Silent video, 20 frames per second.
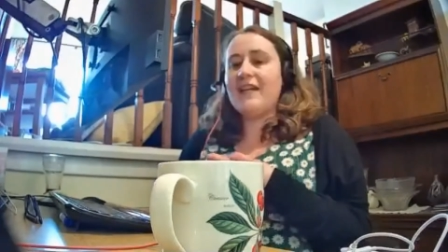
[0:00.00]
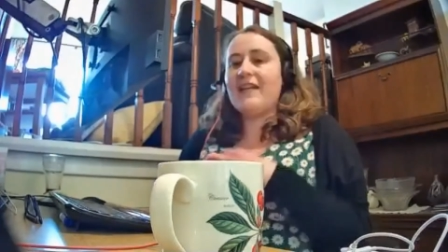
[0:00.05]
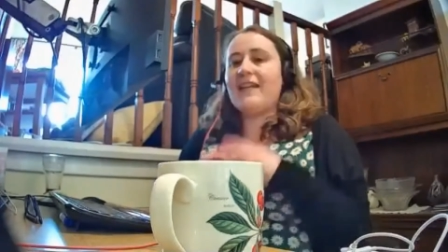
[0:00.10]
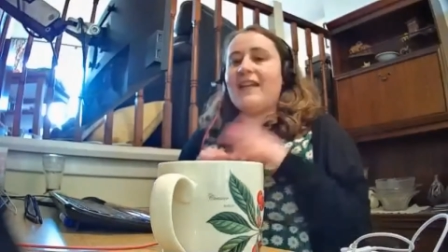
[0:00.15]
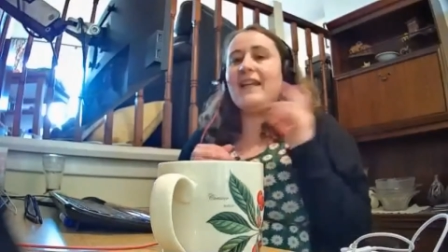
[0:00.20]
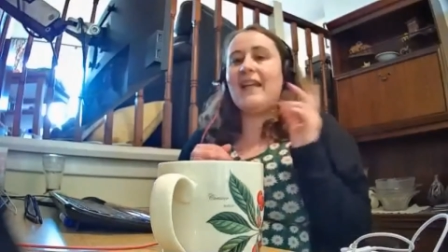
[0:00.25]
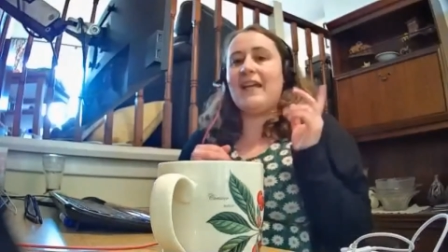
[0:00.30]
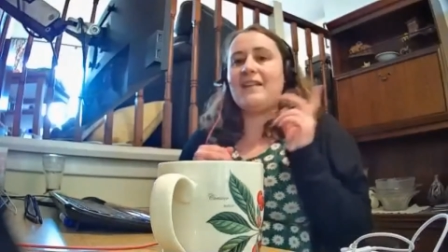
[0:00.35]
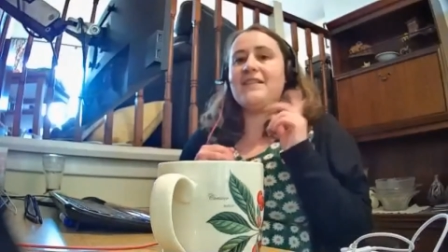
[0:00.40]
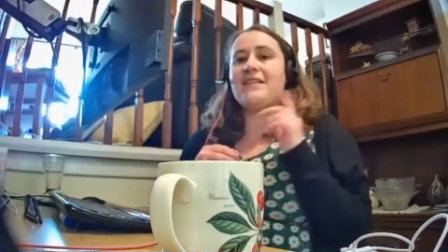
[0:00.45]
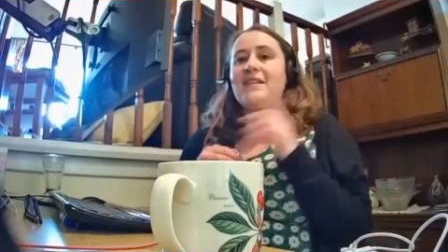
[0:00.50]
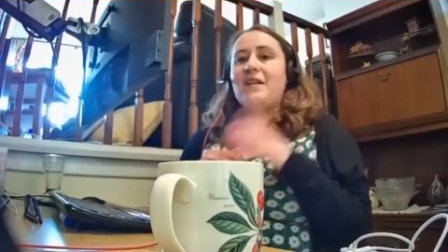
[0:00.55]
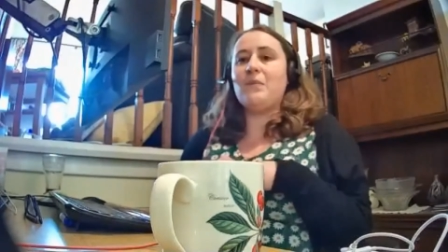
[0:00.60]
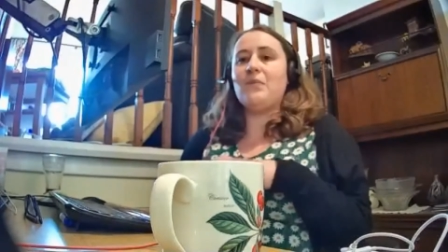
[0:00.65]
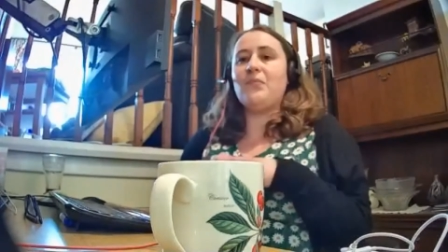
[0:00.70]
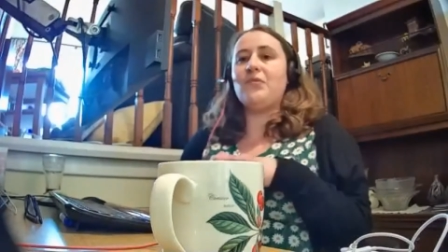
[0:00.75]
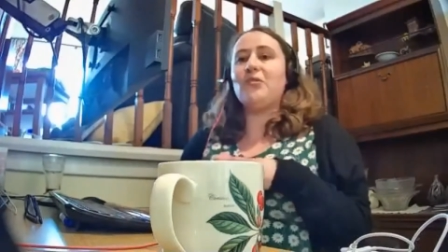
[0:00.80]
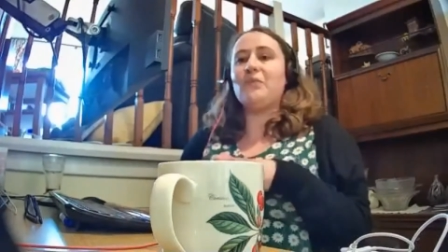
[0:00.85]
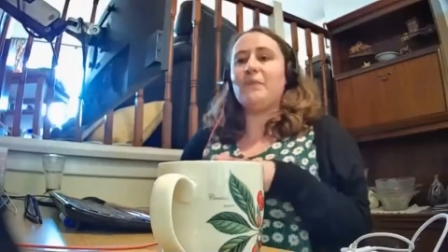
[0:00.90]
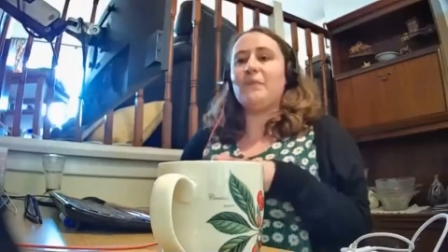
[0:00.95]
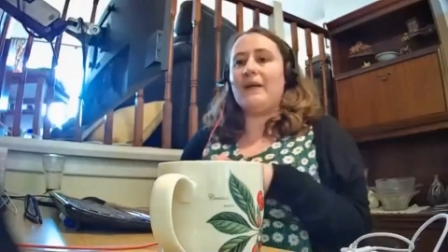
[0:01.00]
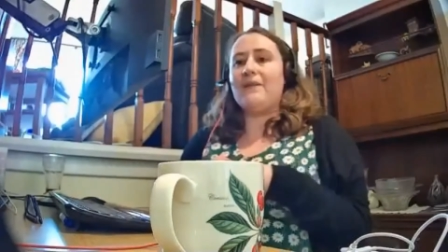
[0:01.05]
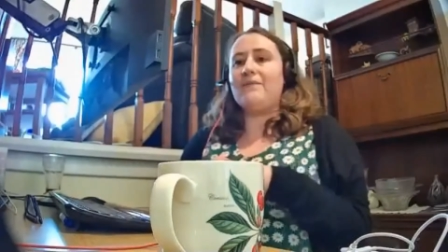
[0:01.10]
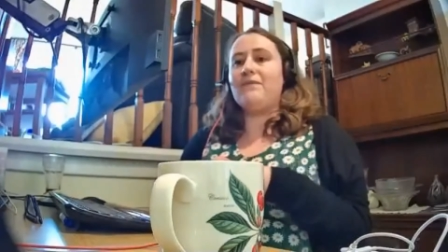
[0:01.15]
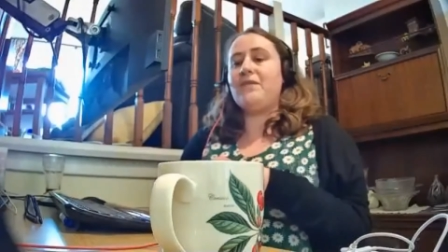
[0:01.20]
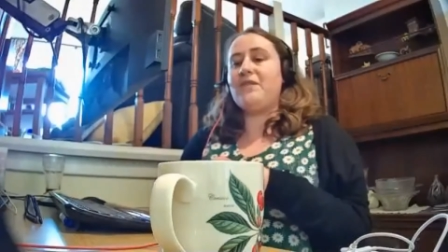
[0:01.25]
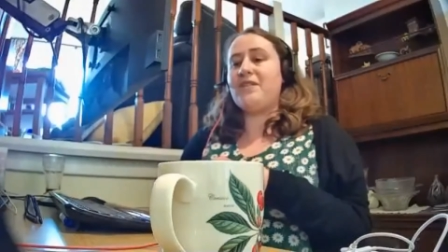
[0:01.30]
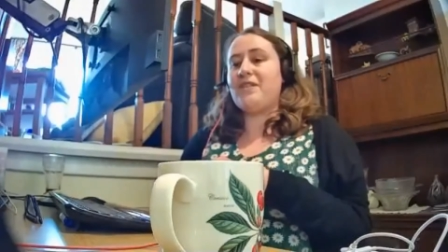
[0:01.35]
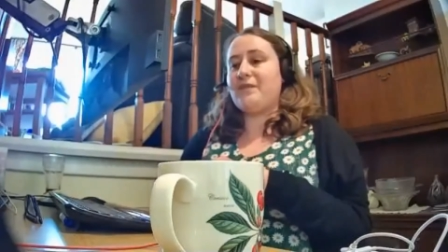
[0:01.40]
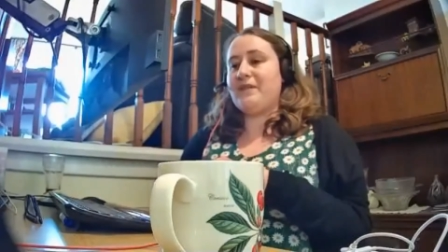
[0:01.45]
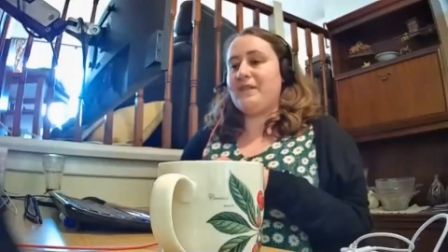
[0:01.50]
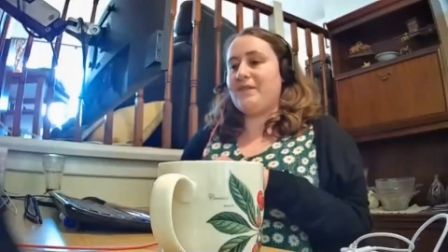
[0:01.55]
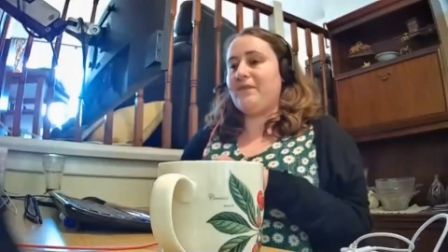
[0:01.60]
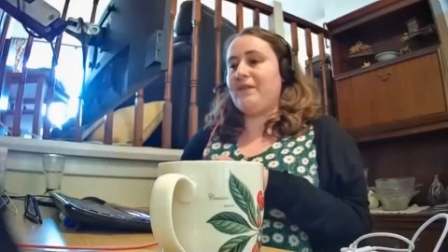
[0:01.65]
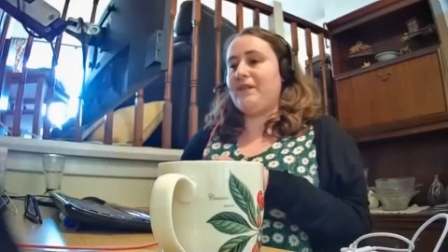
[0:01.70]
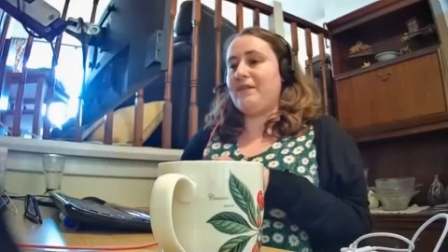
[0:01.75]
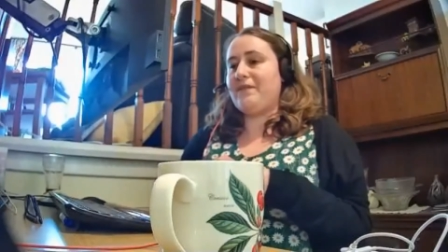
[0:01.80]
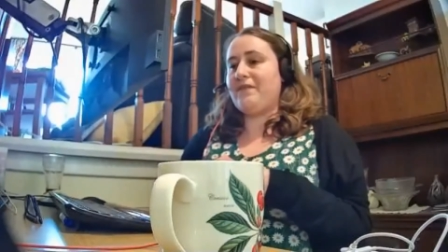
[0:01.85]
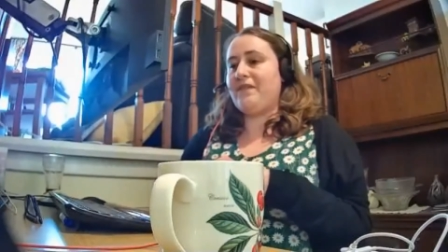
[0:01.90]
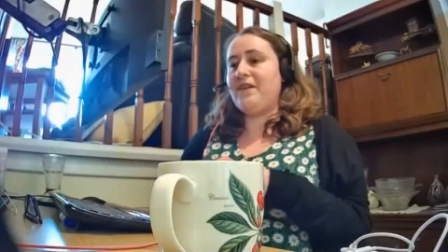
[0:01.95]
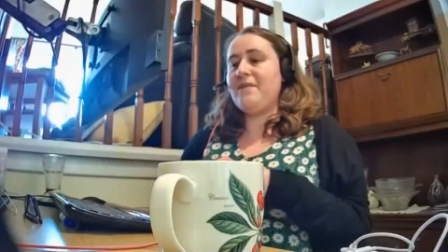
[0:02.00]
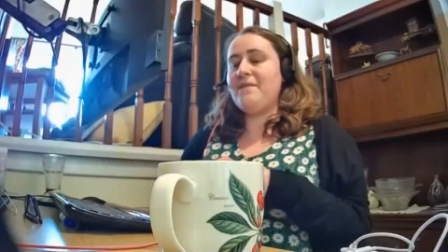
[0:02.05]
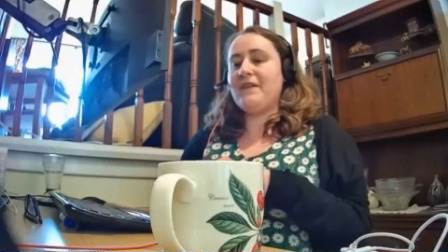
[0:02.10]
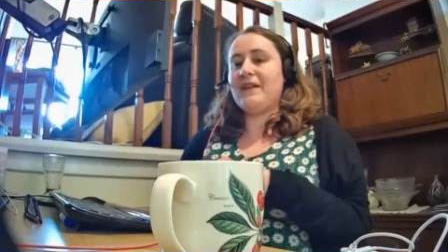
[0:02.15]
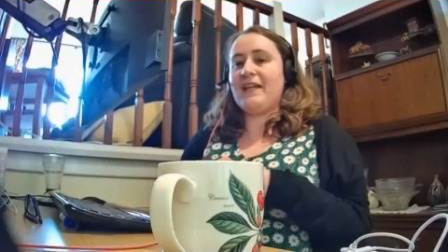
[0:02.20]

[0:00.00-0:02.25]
Connecting a broadband router is one of them.